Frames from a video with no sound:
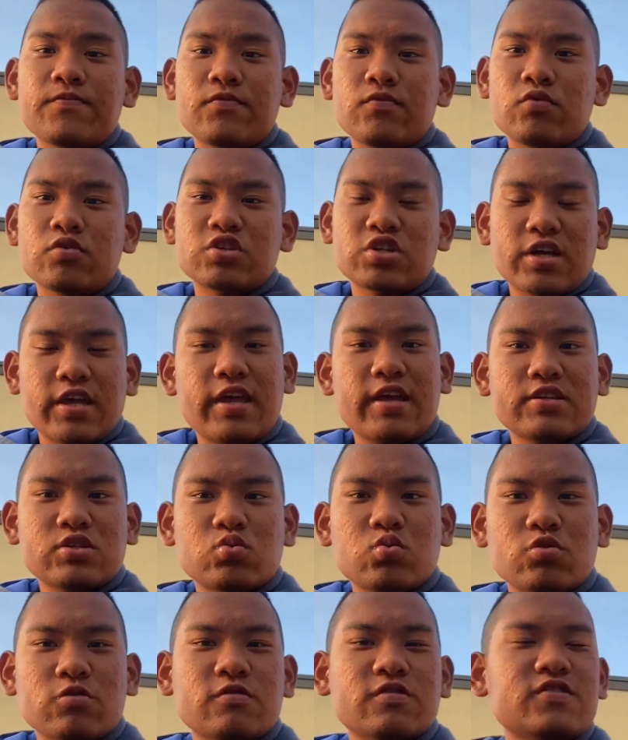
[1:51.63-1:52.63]
which I guess
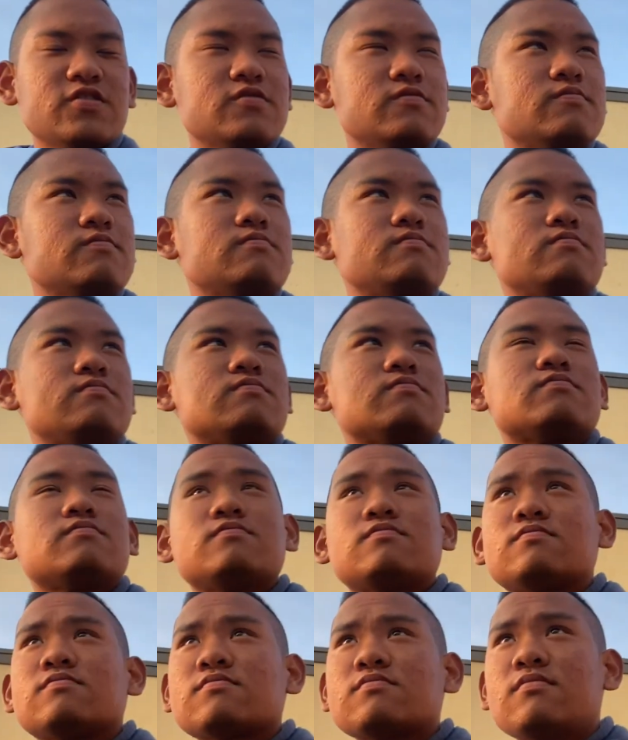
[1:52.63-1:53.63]
worked.
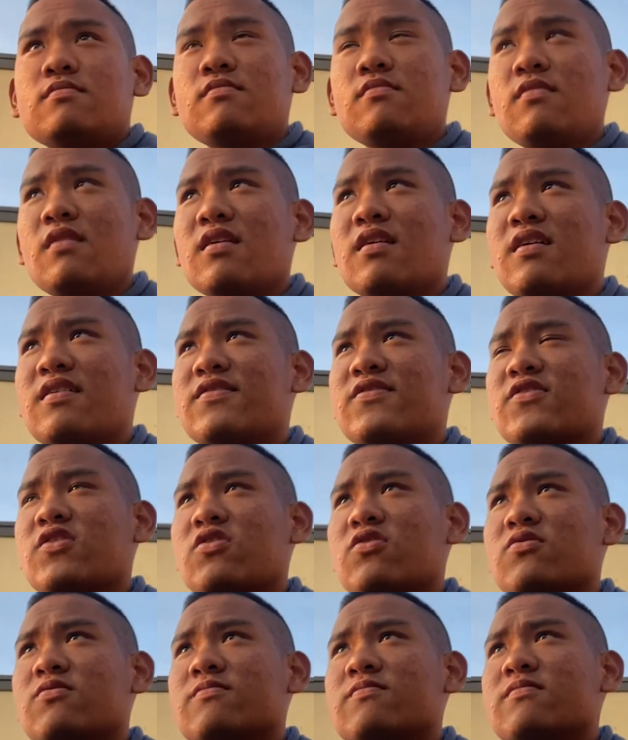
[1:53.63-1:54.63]
And so